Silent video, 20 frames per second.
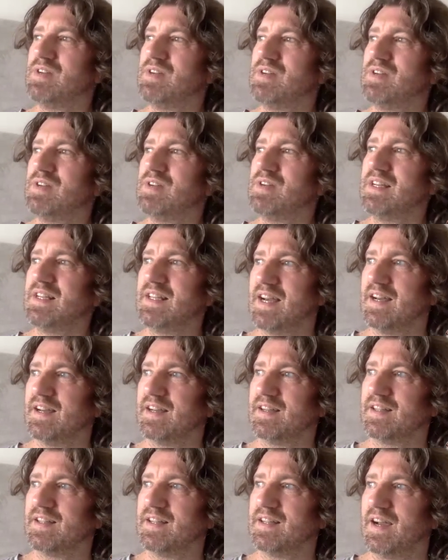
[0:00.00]
I've never
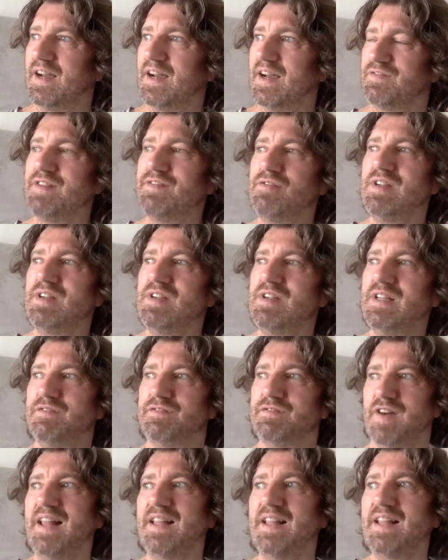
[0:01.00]
really
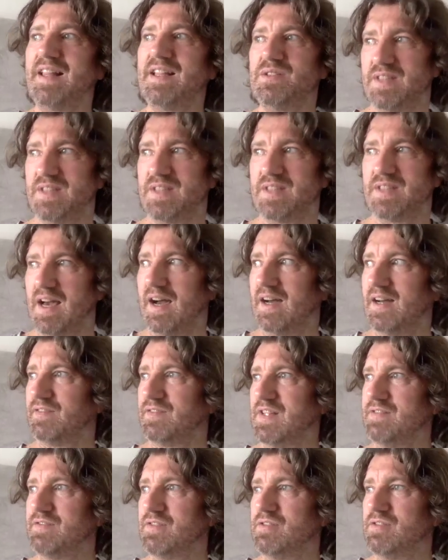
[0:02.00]
valued
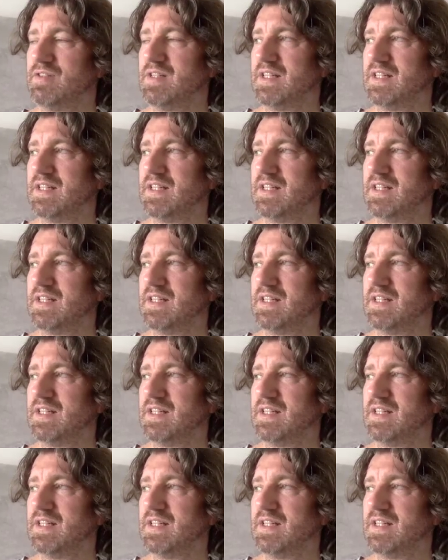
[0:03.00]
that.